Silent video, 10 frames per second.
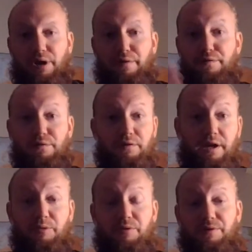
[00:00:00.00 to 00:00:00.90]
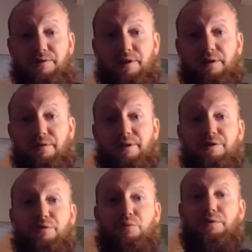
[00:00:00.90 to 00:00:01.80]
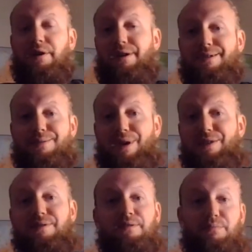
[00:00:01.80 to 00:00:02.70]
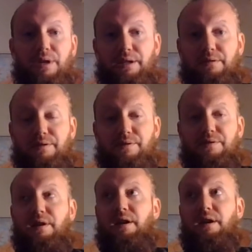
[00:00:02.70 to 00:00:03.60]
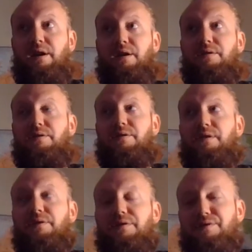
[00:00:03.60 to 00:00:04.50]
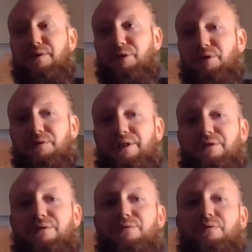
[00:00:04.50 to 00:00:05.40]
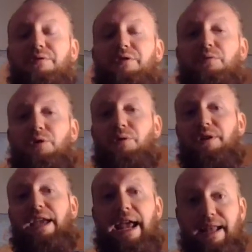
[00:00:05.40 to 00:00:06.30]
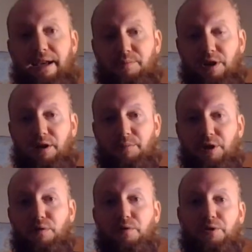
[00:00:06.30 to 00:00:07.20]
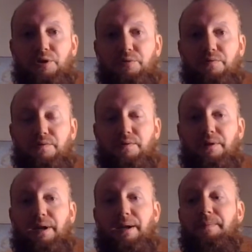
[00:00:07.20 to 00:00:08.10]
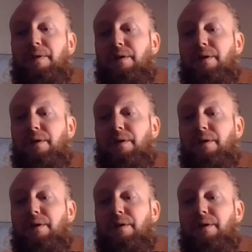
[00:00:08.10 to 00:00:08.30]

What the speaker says: on food labels, etc., is a word that is basically meaningless. Similarly to the word organic becoming overused, okay?